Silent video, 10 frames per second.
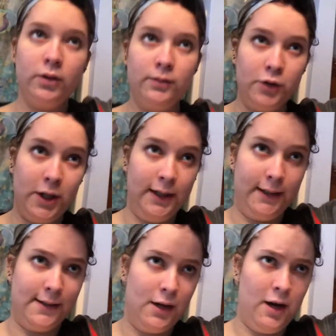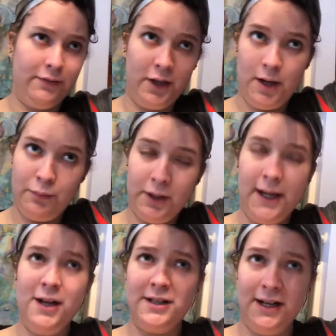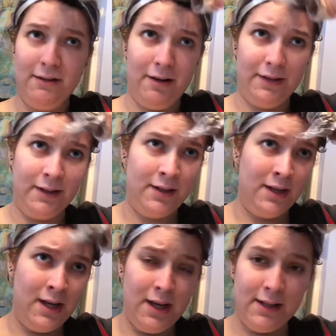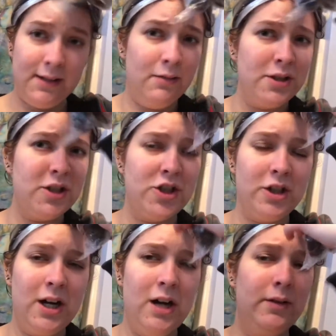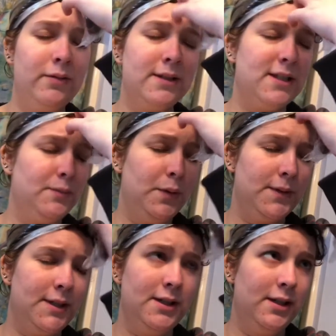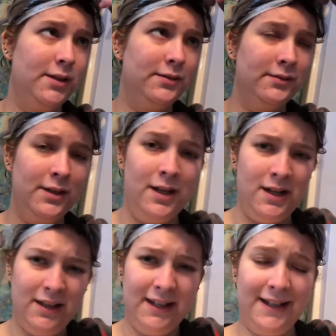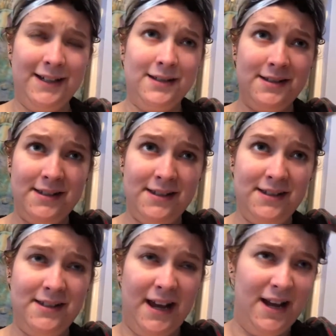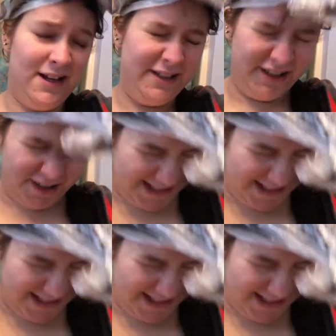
I'm trying to get this off here. I put a hair tie around it. I wasn't sure how it was supposed to, like, stay on your